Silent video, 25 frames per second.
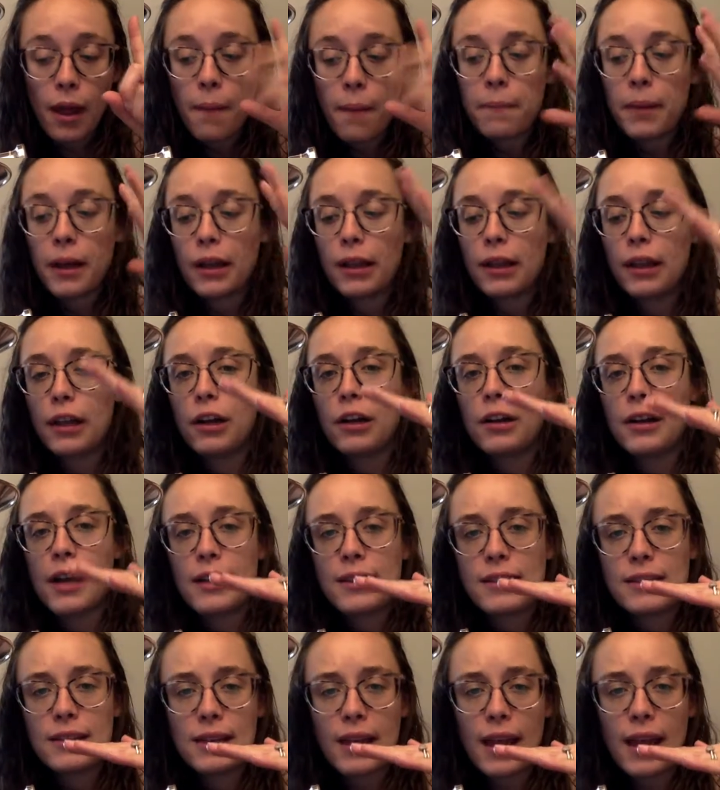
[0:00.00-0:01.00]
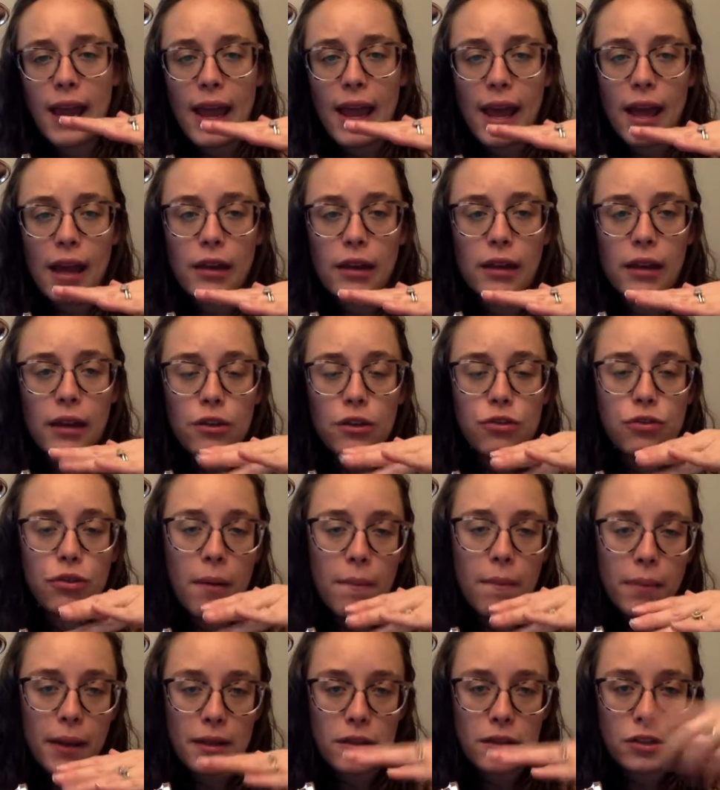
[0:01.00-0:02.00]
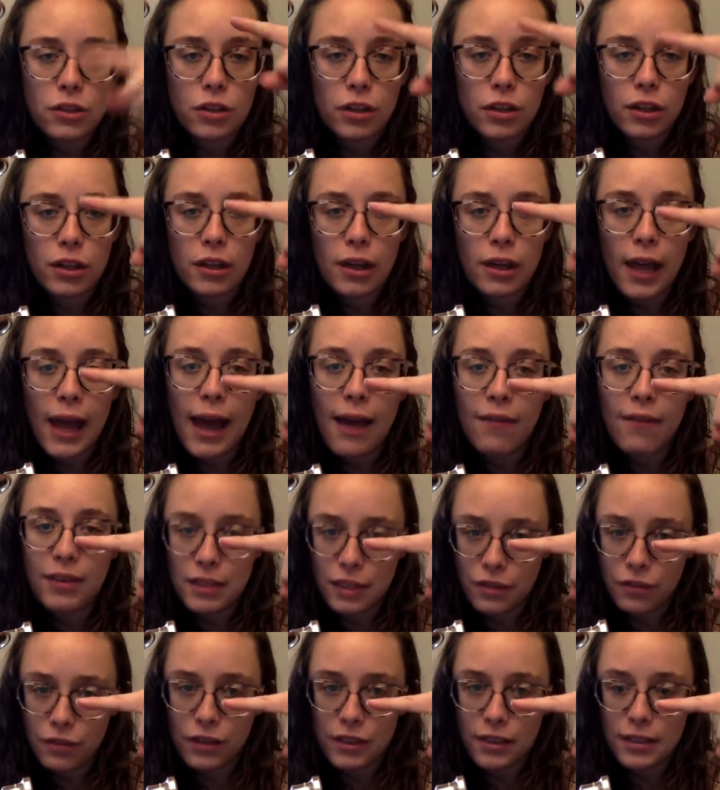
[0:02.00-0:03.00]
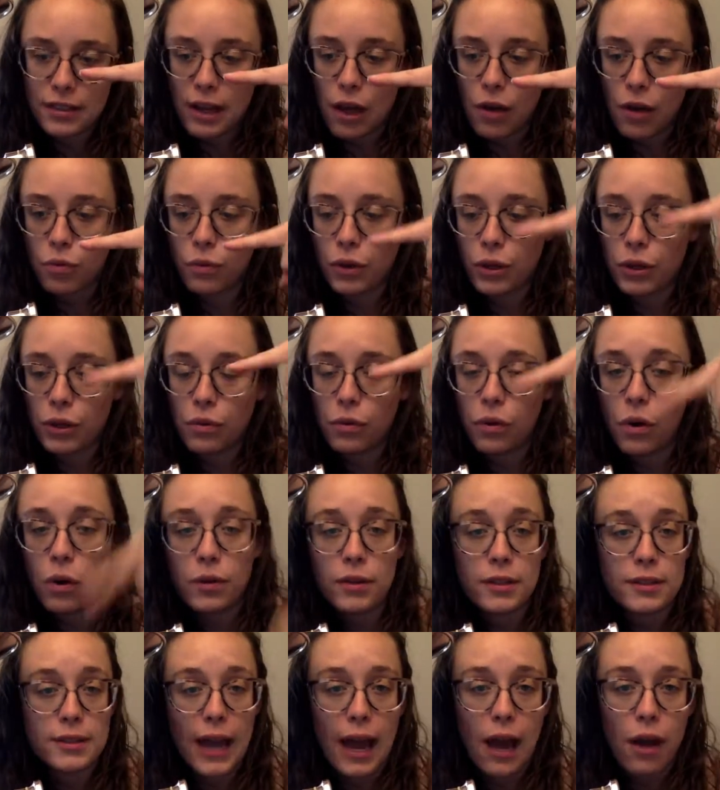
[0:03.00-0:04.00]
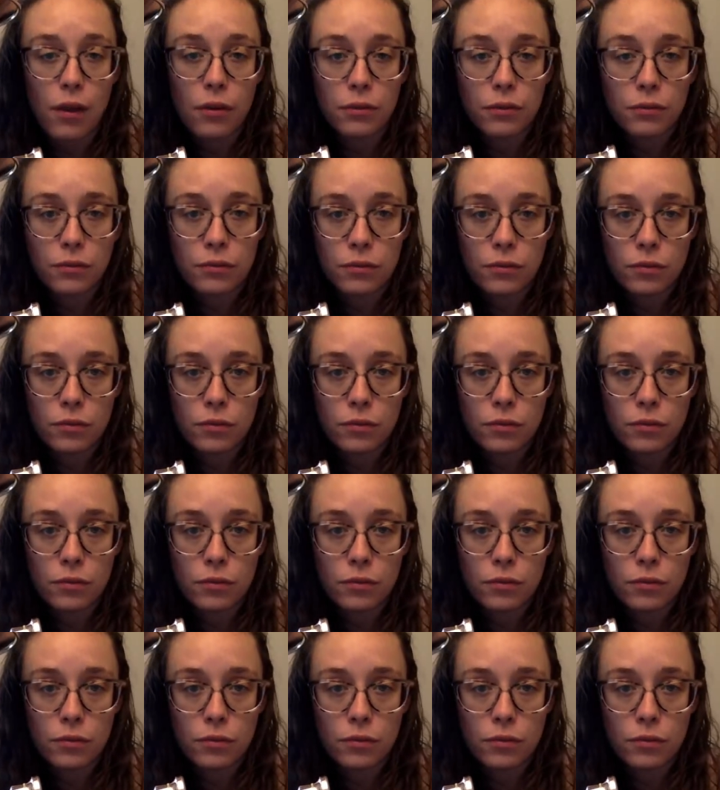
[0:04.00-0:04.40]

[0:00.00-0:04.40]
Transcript: But clarinets and trumpets, you're going to have a different sound where you go down.